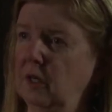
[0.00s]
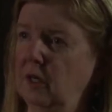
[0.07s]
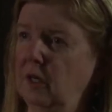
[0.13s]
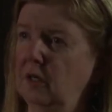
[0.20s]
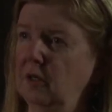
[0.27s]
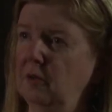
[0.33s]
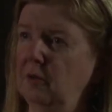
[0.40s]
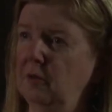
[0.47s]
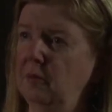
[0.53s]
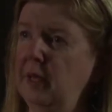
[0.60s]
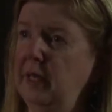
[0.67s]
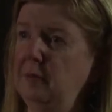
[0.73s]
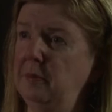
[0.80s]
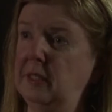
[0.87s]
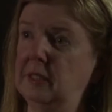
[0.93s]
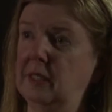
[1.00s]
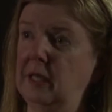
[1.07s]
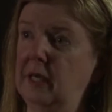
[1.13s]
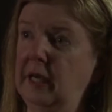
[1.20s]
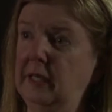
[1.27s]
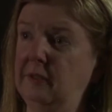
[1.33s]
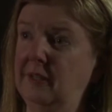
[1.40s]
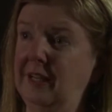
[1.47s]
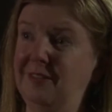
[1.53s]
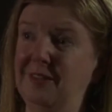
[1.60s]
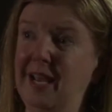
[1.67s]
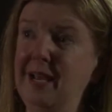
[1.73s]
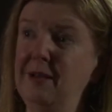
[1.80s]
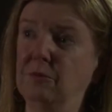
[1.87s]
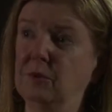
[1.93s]
uh, babies. And
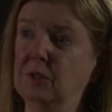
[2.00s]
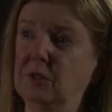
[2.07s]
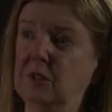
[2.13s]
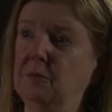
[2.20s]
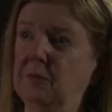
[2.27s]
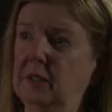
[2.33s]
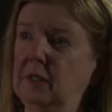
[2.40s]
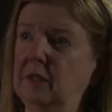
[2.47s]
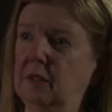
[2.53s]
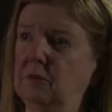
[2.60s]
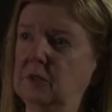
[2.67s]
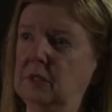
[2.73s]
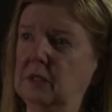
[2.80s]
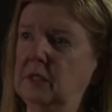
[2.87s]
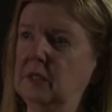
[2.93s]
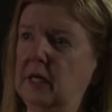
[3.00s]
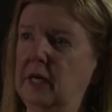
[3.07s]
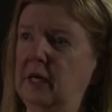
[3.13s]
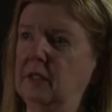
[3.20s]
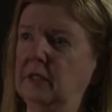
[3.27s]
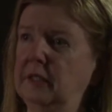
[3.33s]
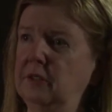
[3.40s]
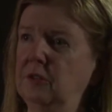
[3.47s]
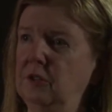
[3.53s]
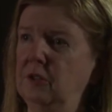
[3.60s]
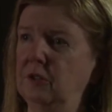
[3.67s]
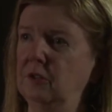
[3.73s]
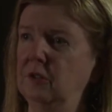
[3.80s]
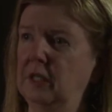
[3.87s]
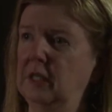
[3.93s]
that was something that was entirely
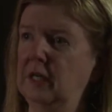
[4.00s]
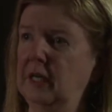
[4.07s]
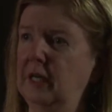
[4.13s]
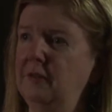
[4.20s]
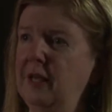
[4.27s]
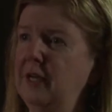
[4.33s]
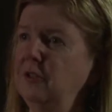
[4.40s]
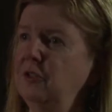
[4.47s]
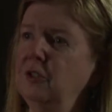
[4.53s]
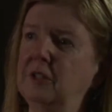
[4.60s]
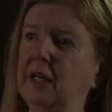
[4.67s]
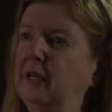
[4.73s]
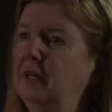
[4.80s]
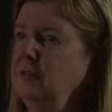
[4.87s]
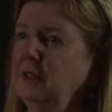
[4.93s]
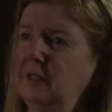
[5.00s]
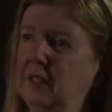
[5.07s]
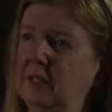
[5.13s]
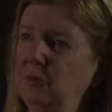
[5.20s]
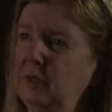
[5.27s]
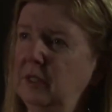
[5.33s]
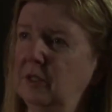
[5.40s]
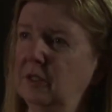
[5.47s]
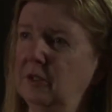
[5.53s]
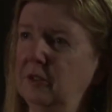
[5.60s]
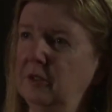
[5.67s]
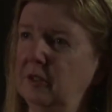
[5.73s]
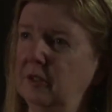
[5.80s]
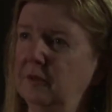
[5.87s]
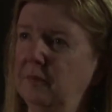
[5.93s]
new. And that took everything we could
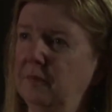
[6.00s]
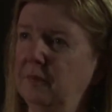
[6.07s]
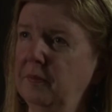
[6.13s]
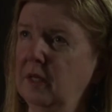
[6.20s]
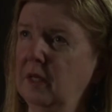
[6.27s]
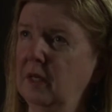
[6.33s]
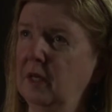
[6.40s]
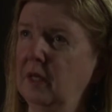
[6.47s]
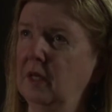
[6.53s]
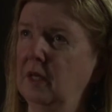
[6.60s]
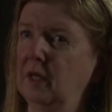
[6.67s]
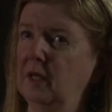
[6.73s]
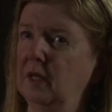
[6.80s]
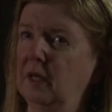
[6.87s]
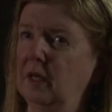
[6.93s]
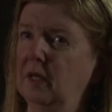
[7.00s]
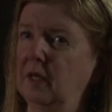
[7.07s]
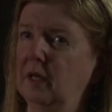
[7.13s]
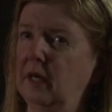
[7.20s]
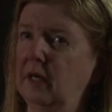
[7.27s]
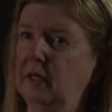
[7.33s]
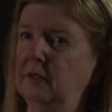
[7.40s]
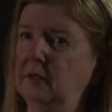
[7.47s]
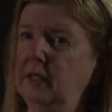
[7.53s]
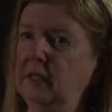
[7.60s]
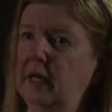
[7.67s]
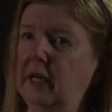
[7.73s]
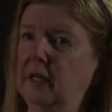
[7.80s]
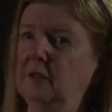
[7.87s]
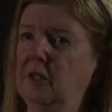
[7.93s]
learn. I
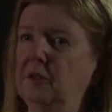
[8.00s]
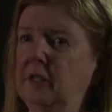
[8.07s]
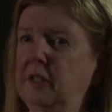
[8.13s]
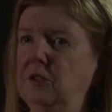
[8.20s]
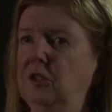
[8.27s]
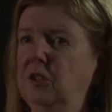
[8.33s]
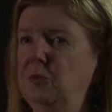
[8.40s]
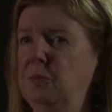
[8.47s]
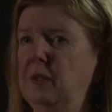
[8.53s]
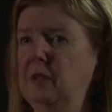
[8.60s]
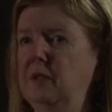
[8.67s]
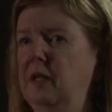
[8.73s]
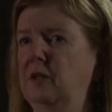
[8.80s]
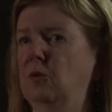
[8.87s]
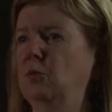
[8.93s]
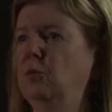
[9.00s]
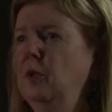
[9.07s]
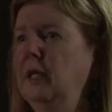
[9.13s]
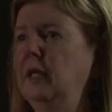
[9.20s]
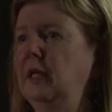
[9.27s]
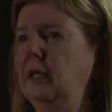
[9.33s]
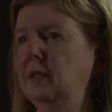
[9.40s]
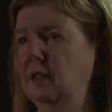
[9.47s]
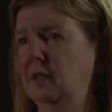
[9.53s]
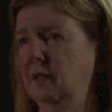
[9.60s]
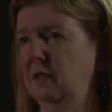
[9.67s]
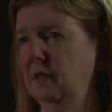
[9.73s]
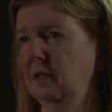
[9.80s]
think Aldo had just been there weeks